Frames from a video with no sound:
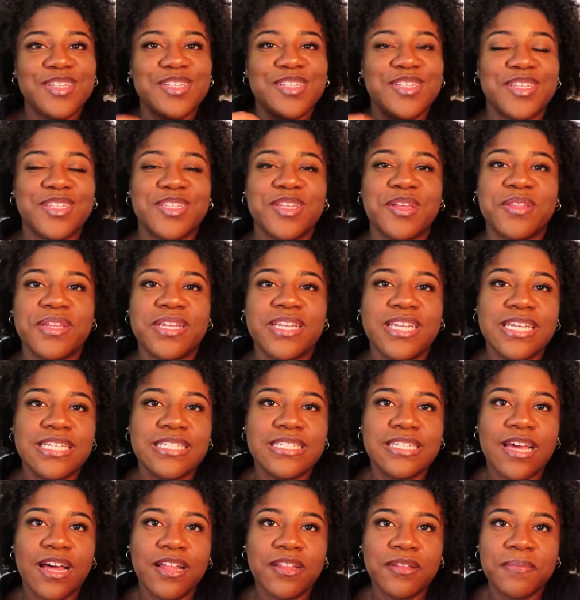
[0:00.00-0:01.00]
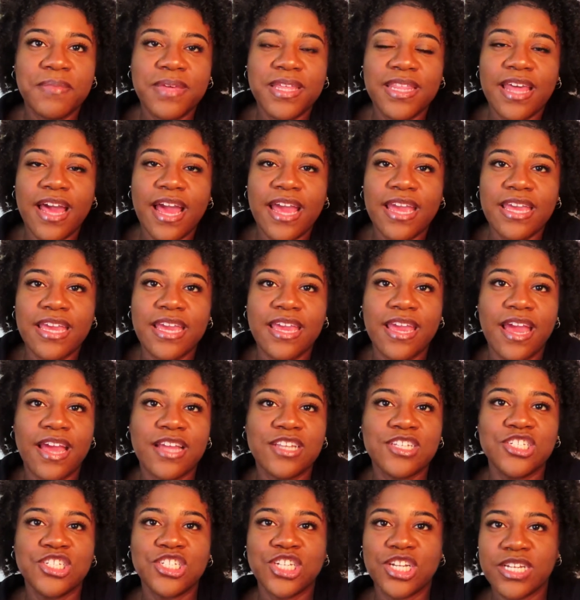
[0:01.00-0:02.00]
So then he's telling me that he
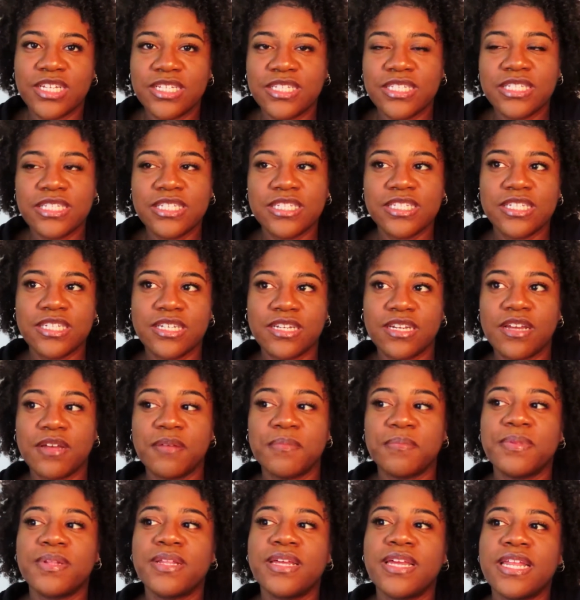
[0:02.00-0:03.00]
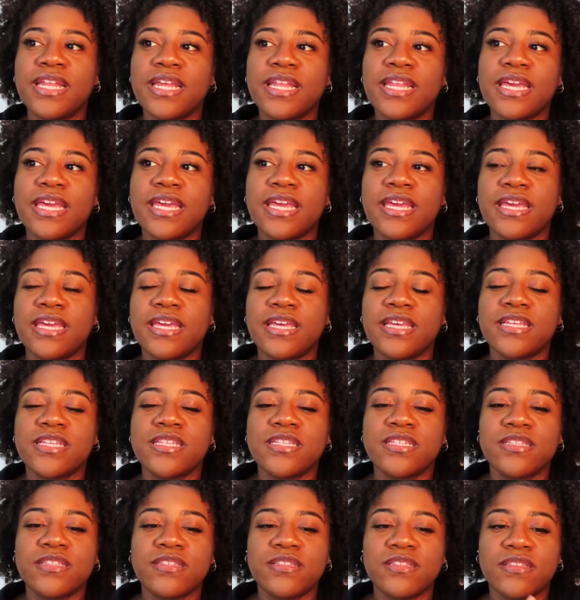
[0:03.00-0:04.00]
had just completed
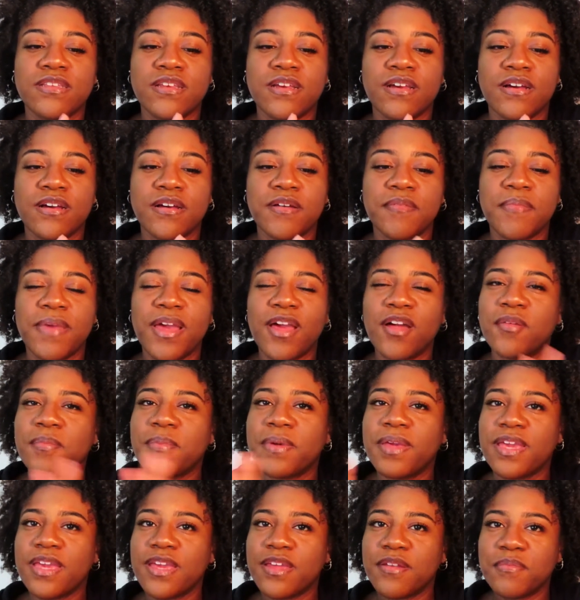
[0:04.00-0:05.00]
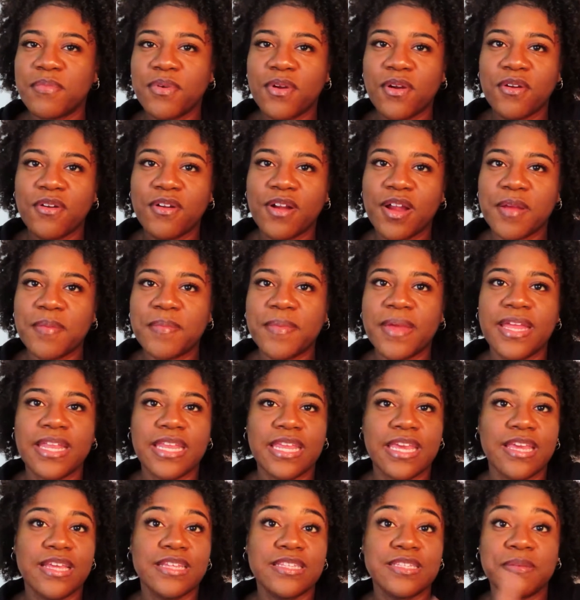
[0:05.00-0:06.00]
his LPN program and
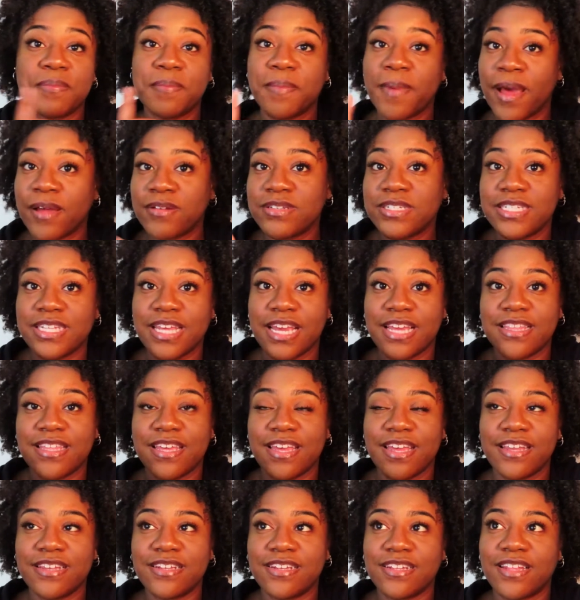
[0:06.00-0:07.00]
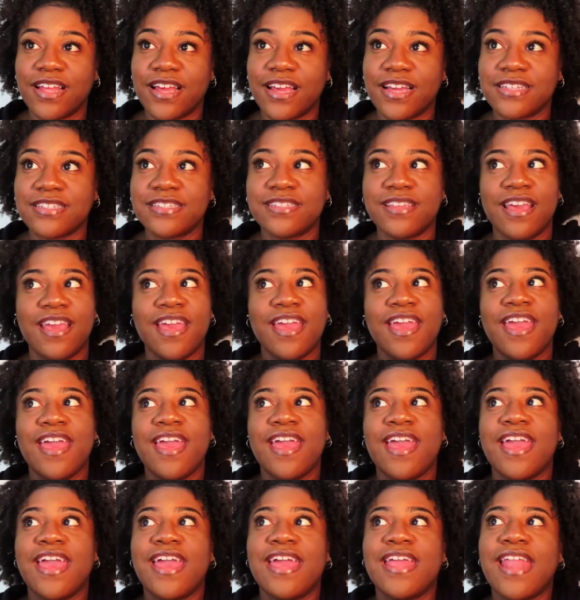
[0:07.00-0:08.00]
he is about to take the NCLEX.
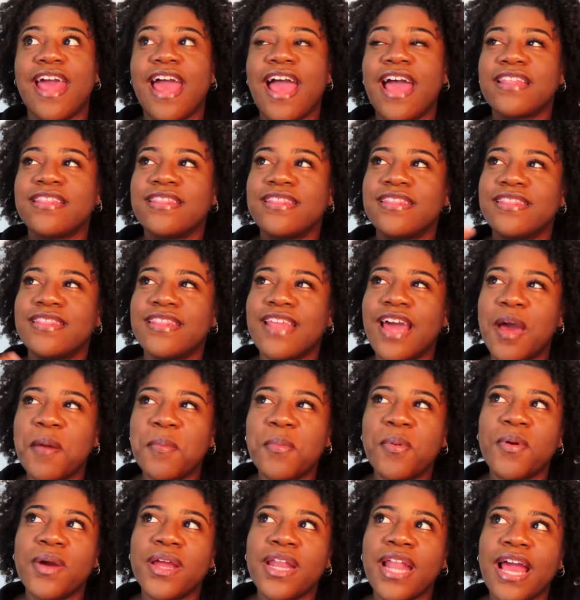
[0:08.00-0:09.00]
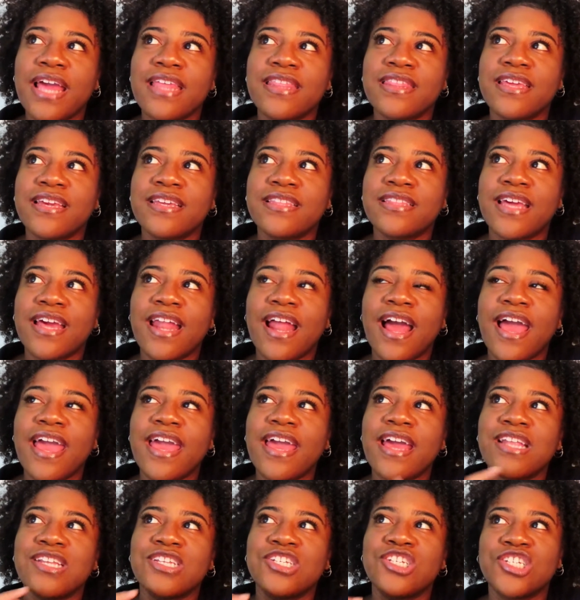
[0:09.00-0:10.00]
And at that point, I think that I
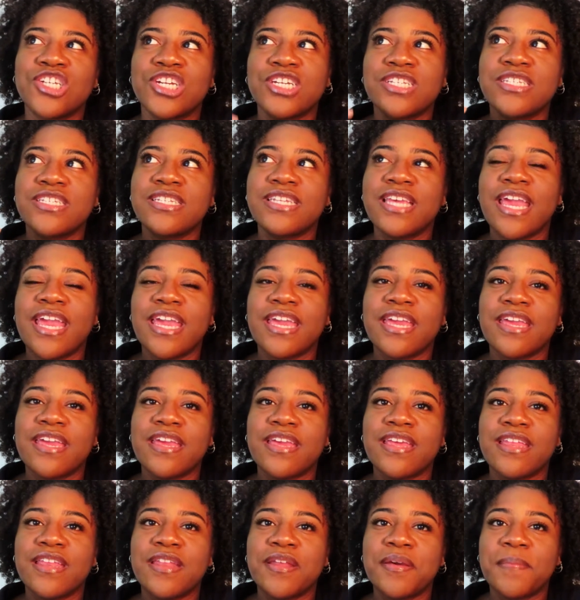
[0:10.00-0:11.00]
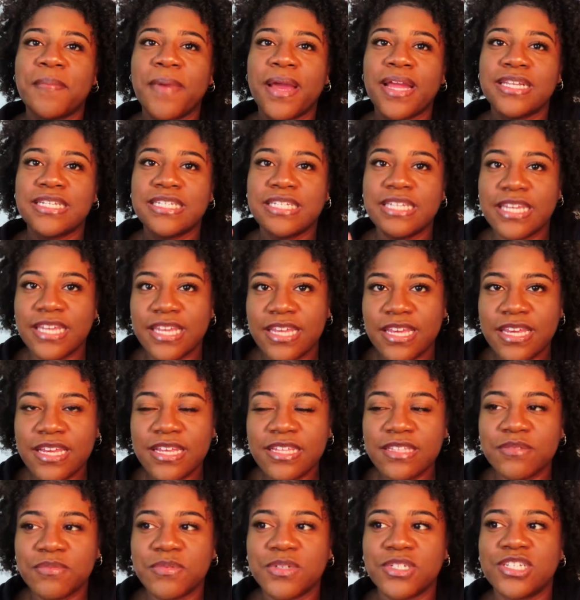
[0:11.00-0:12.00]
had just taken my
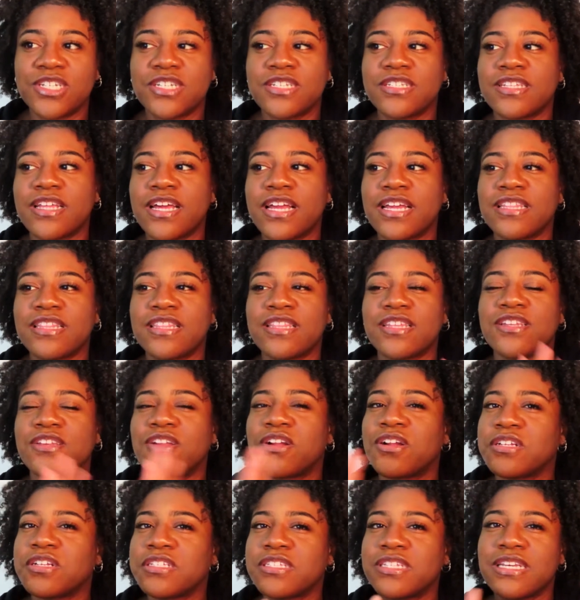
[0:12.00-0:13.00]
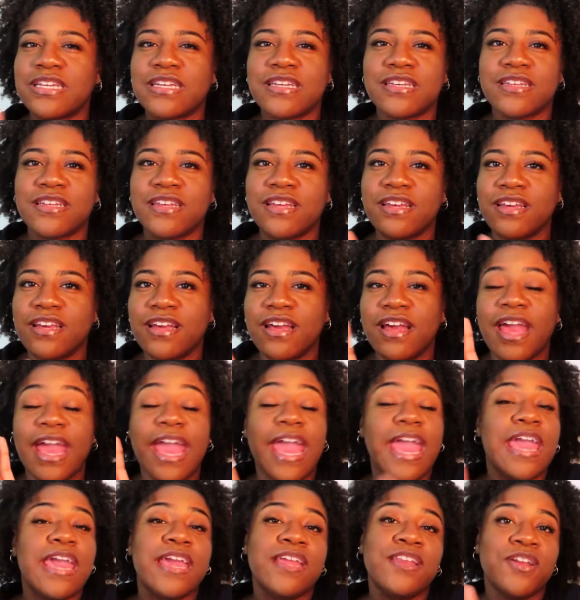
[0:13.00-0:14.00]
T's, which is like the nursing
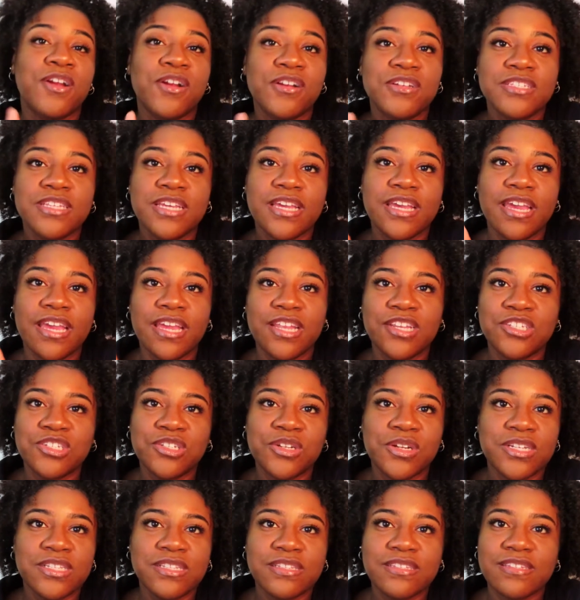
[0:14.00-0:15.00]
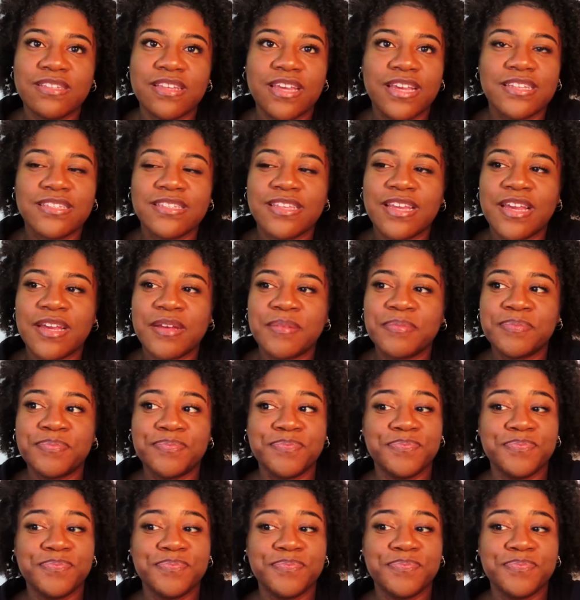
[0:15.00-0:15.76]
entrance exam.